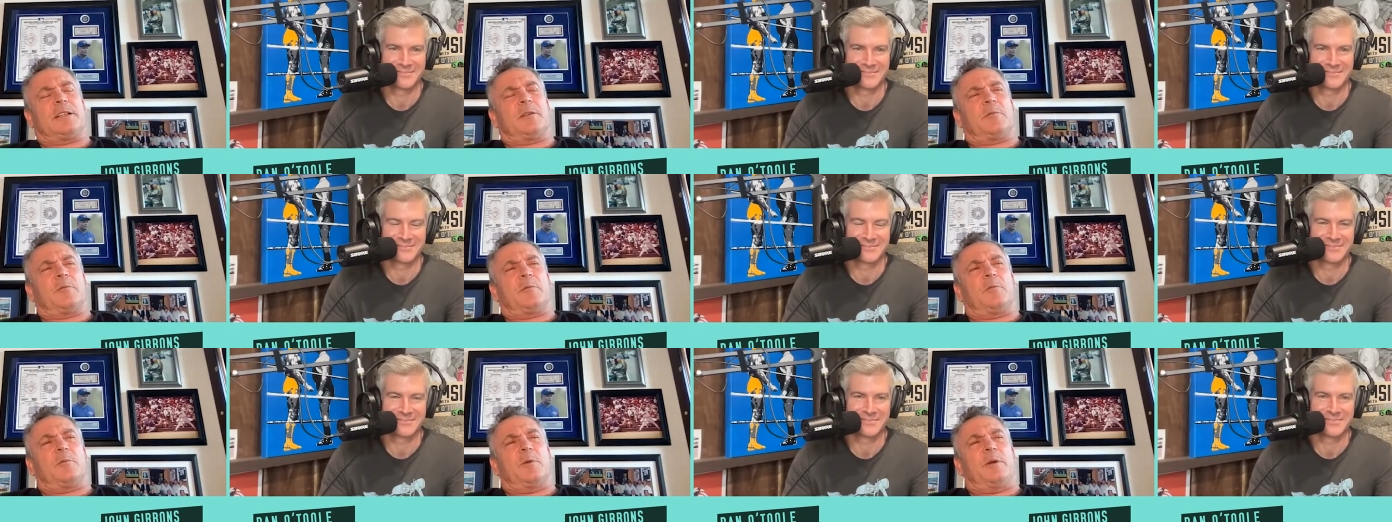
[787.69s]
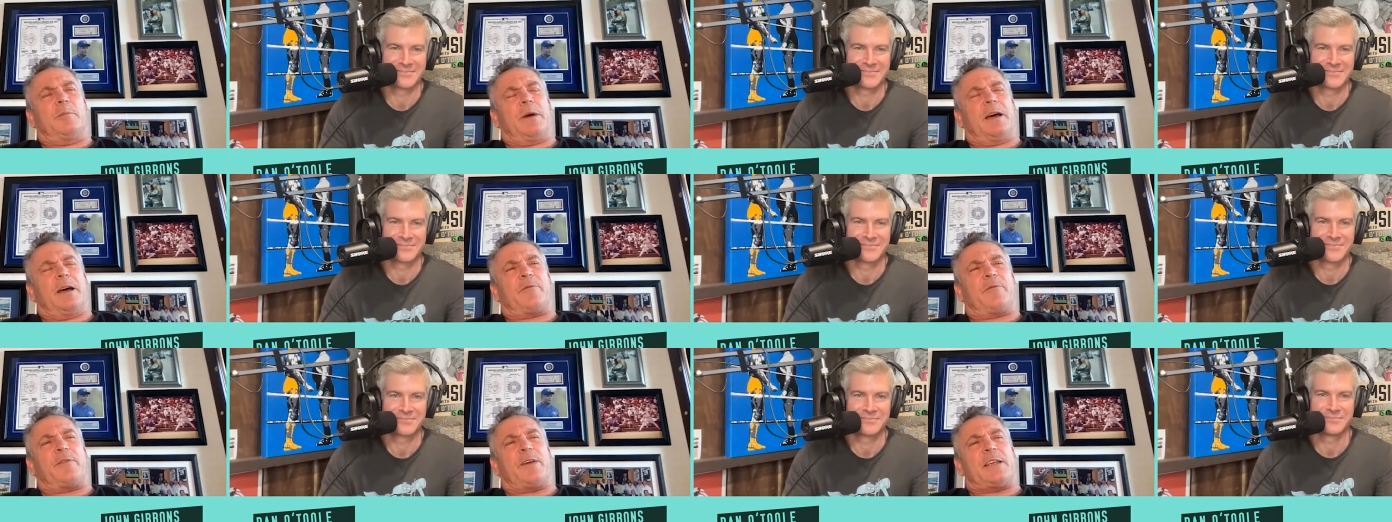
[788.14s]
Speaker 1: We
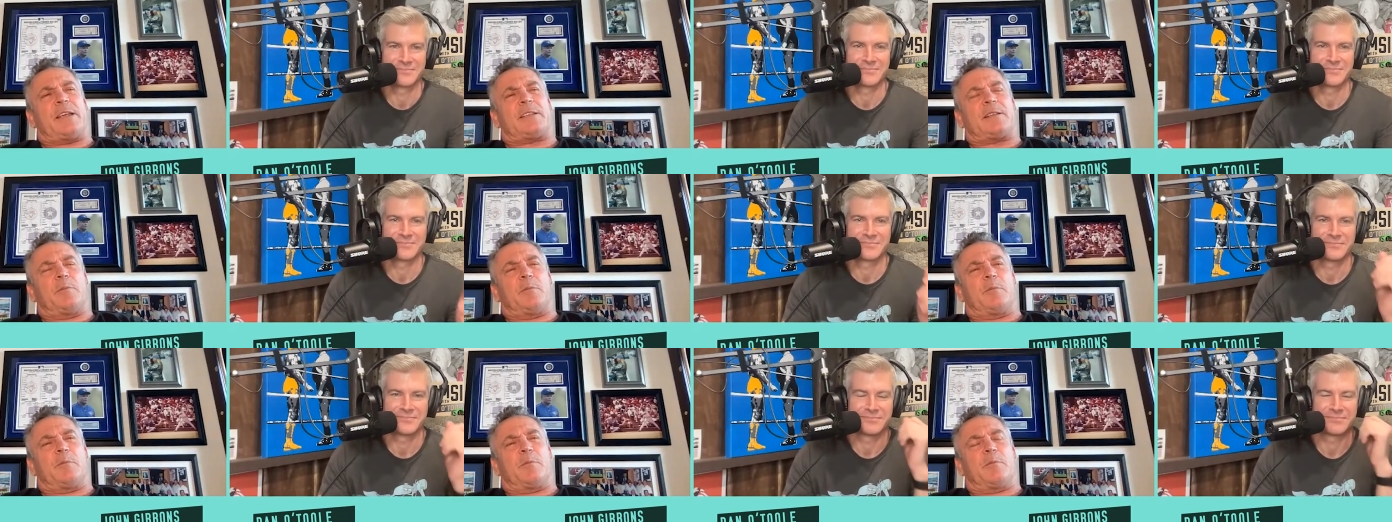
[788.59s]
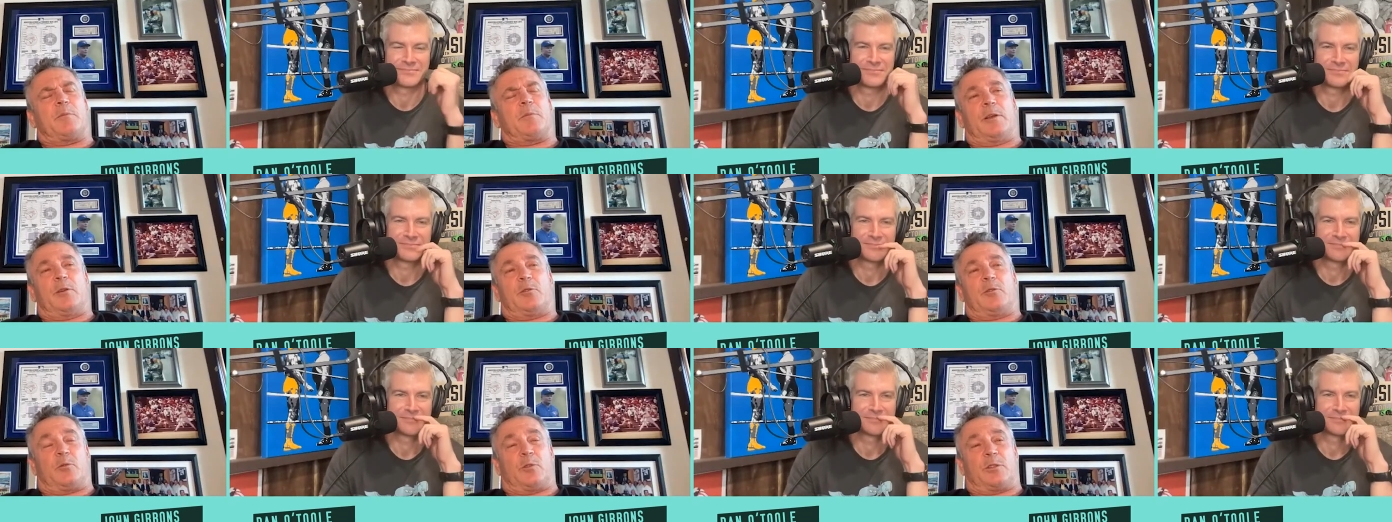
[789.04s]
might have faced him
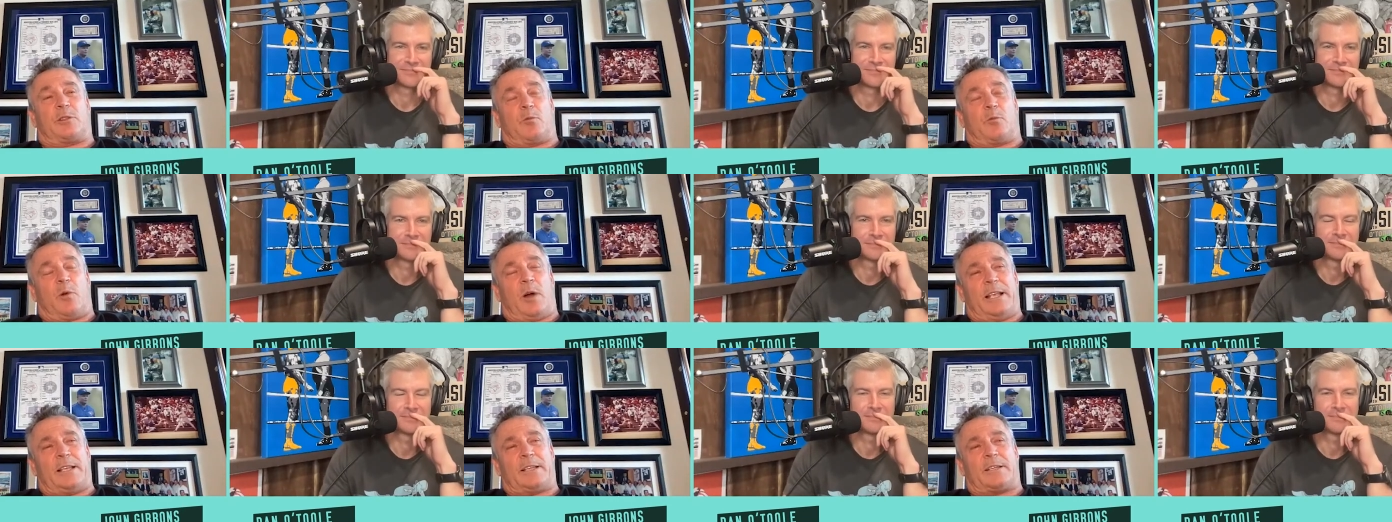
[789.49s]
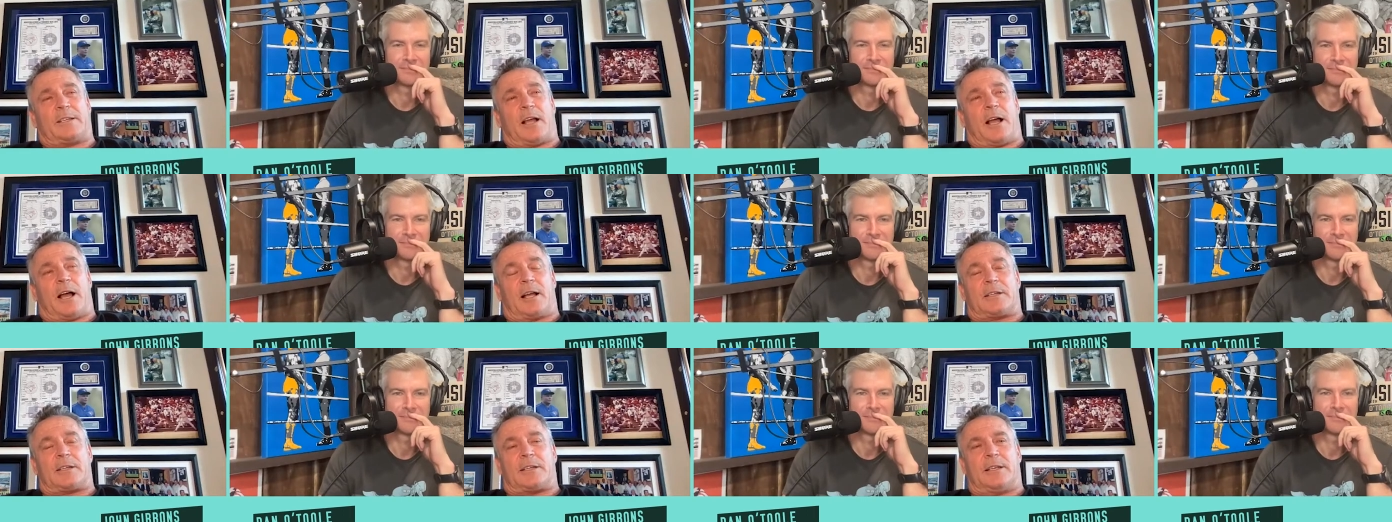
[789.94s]
when he was with the White
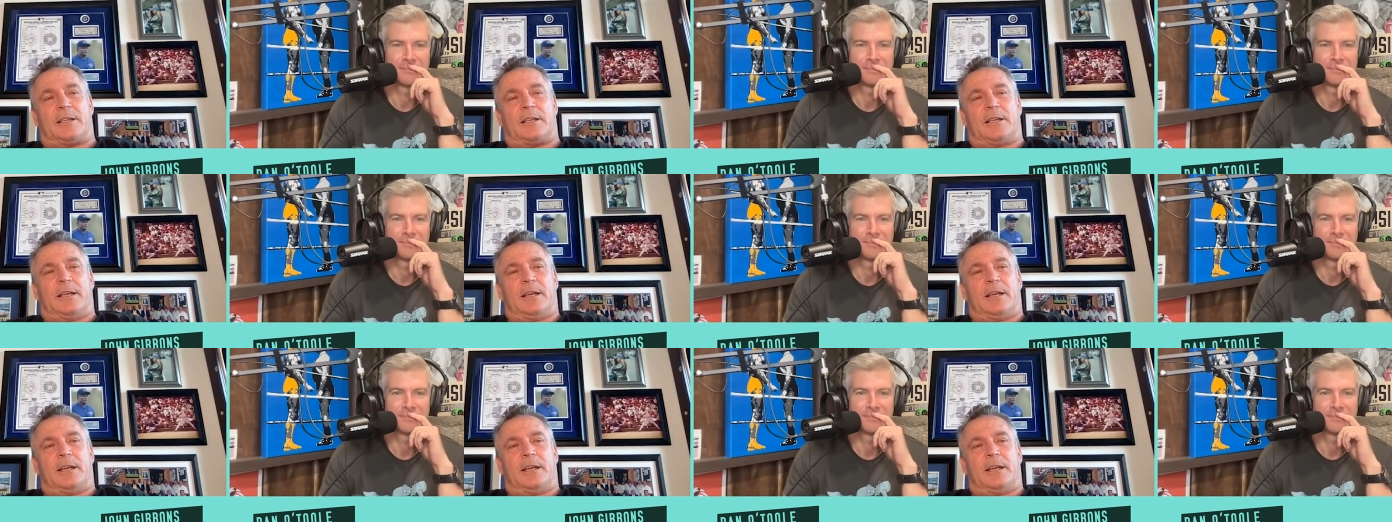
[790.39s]
Sox.